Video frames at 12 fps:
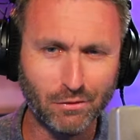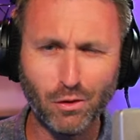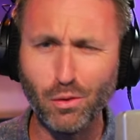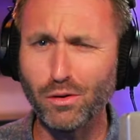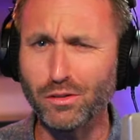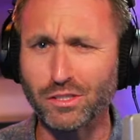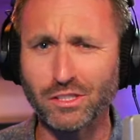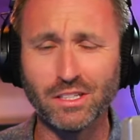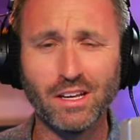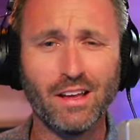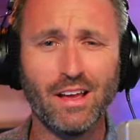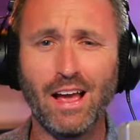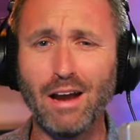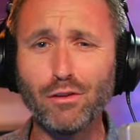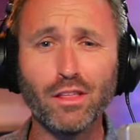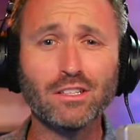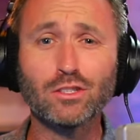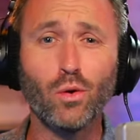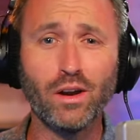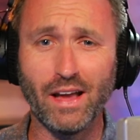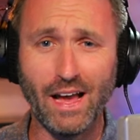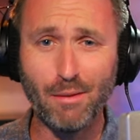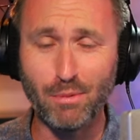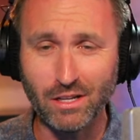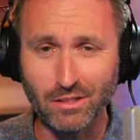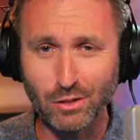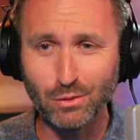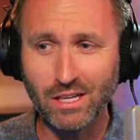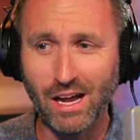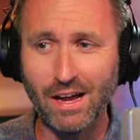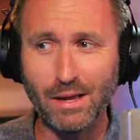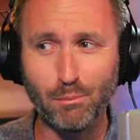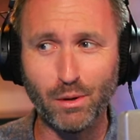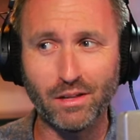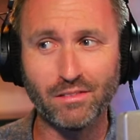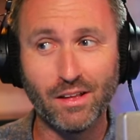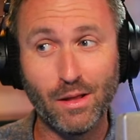Of course, everything's going to happen in due time, but